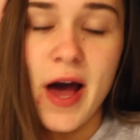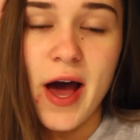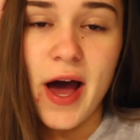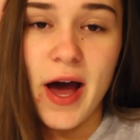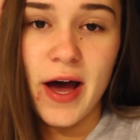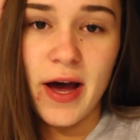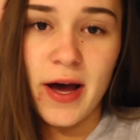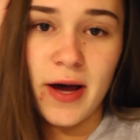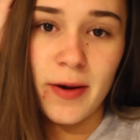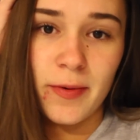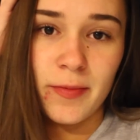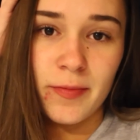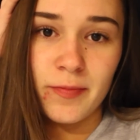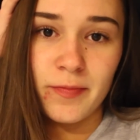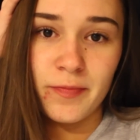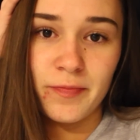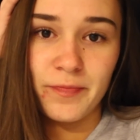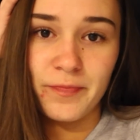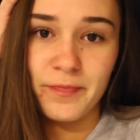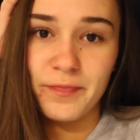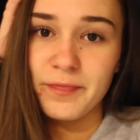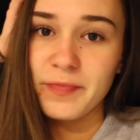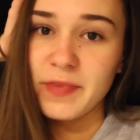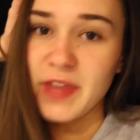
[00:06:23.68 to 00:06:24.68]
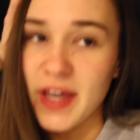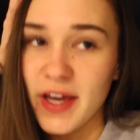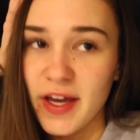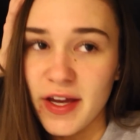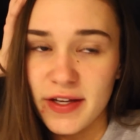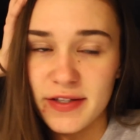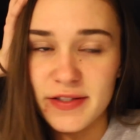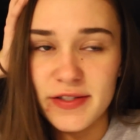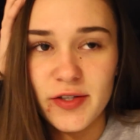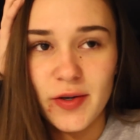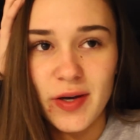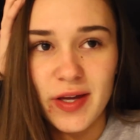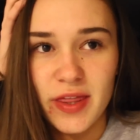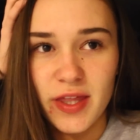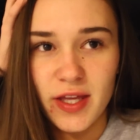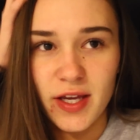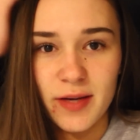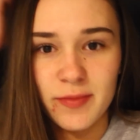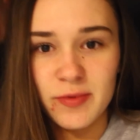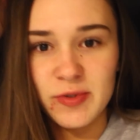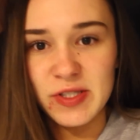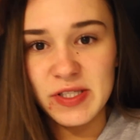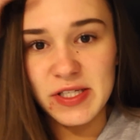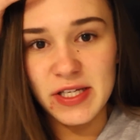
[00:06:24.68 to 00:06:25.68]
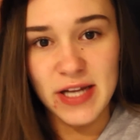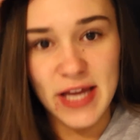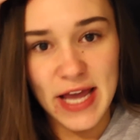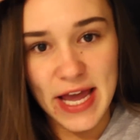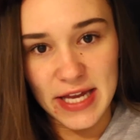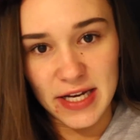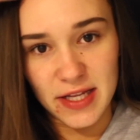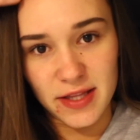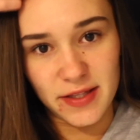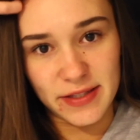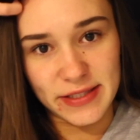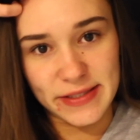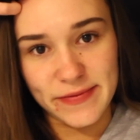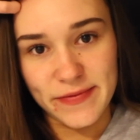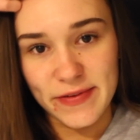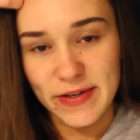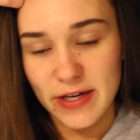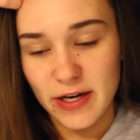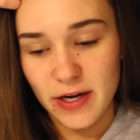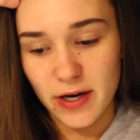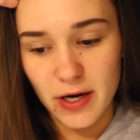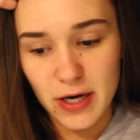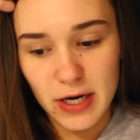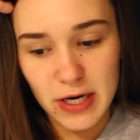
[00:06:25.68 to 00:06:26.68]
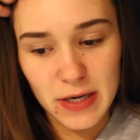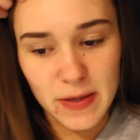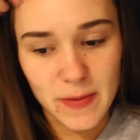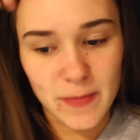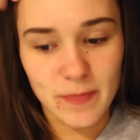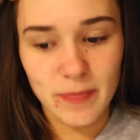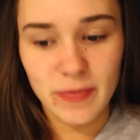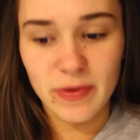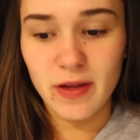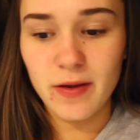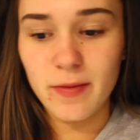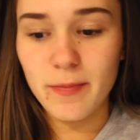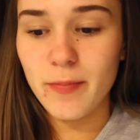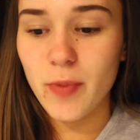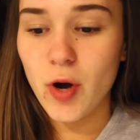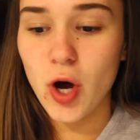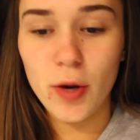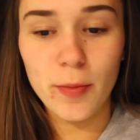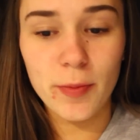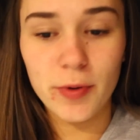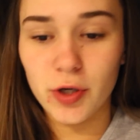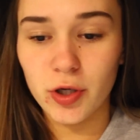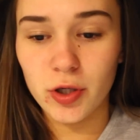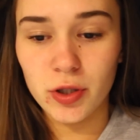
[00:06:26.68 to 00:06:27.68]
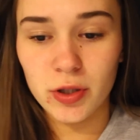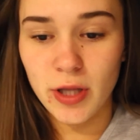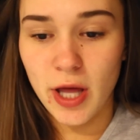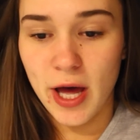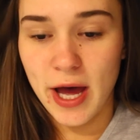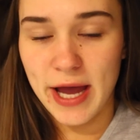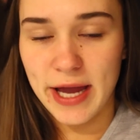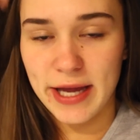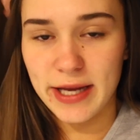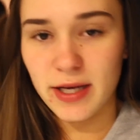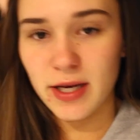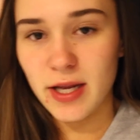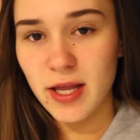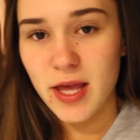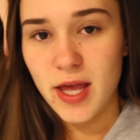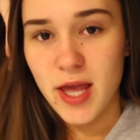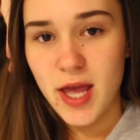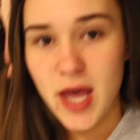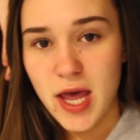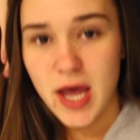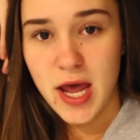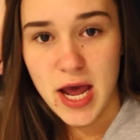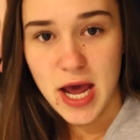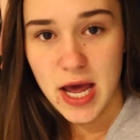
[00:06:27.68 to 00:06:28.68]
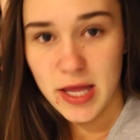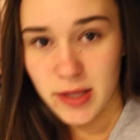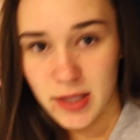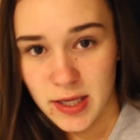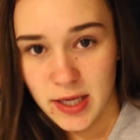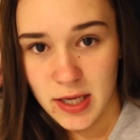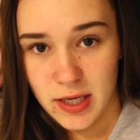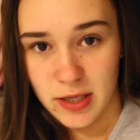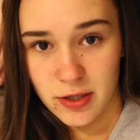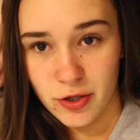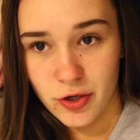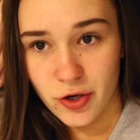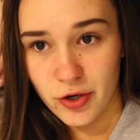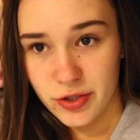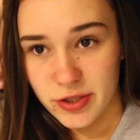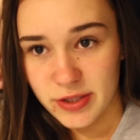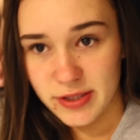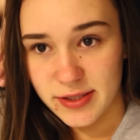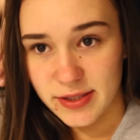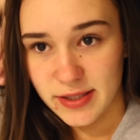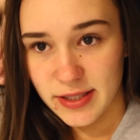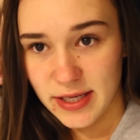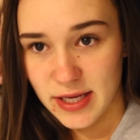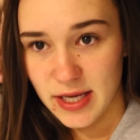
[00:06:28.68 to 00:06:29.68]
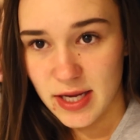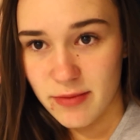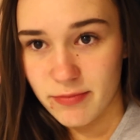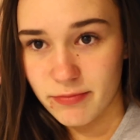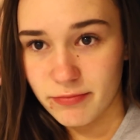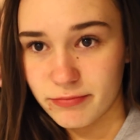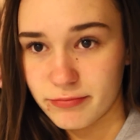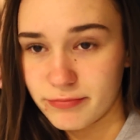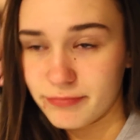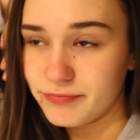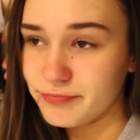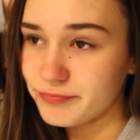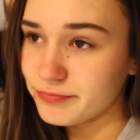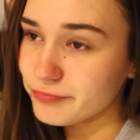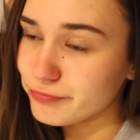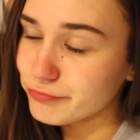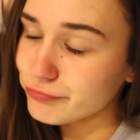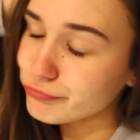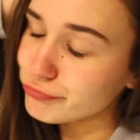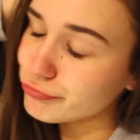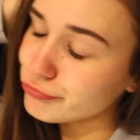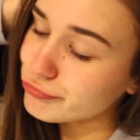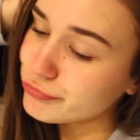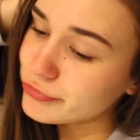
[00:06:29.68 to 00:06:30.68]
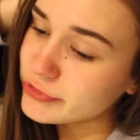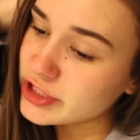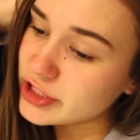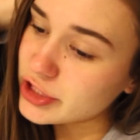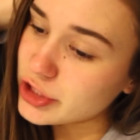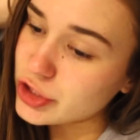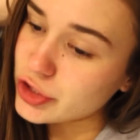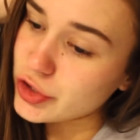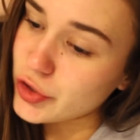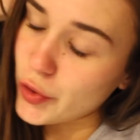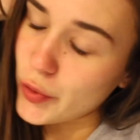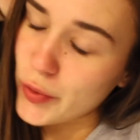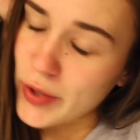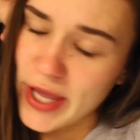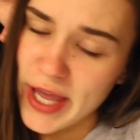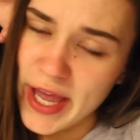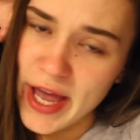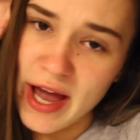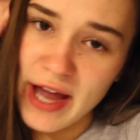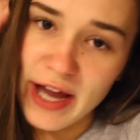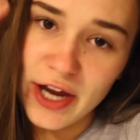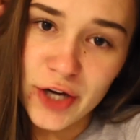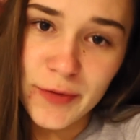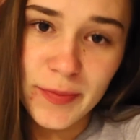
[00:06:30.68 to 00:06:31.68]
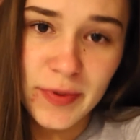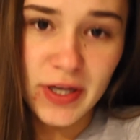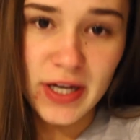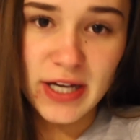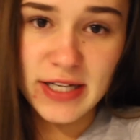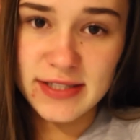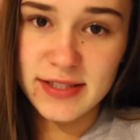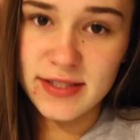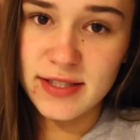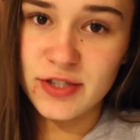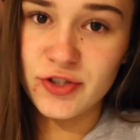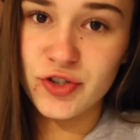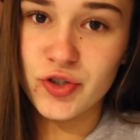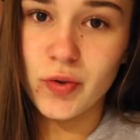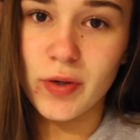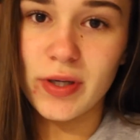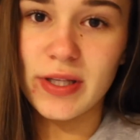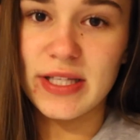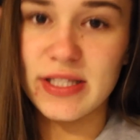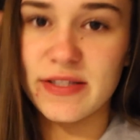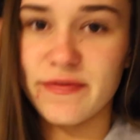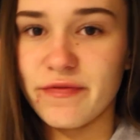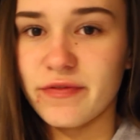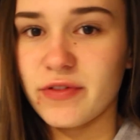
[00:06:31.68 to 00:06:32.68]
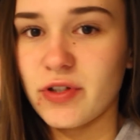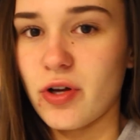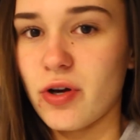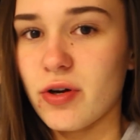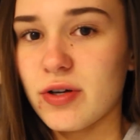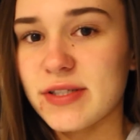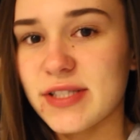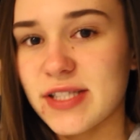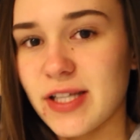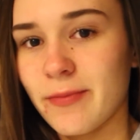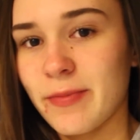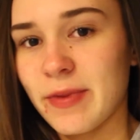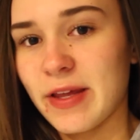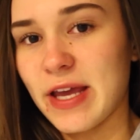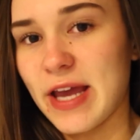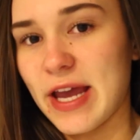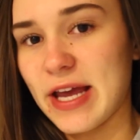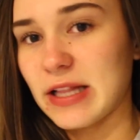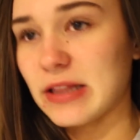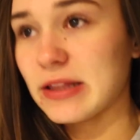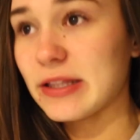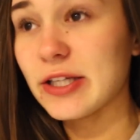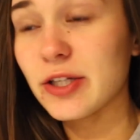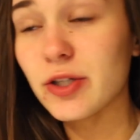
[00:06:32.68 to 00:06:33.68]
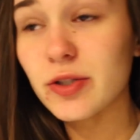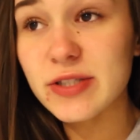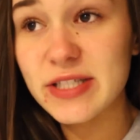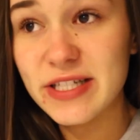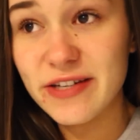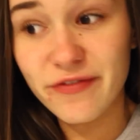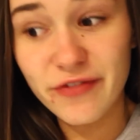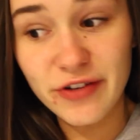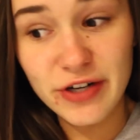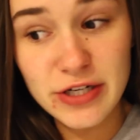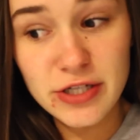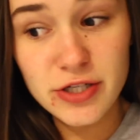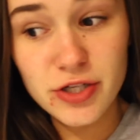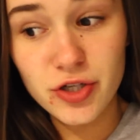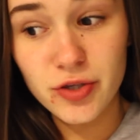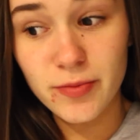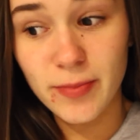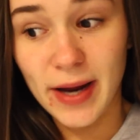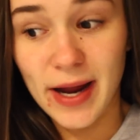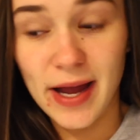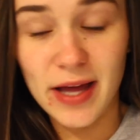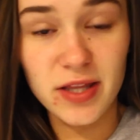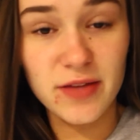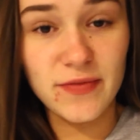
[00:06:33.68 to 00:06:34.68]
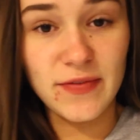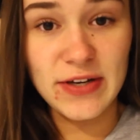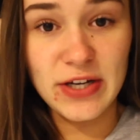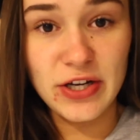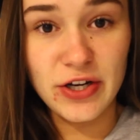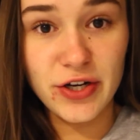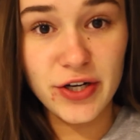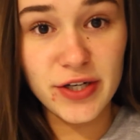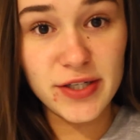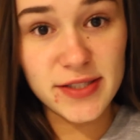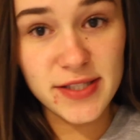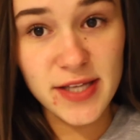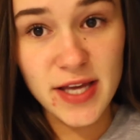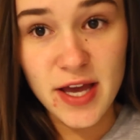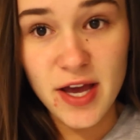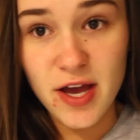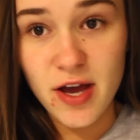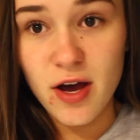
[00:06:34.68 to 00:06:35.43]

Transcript: So I think I'm just going to edit this video, pop it online and then go to sleep. So yeah, I hope you guys enjoy this vlog, something a little different to my other videos.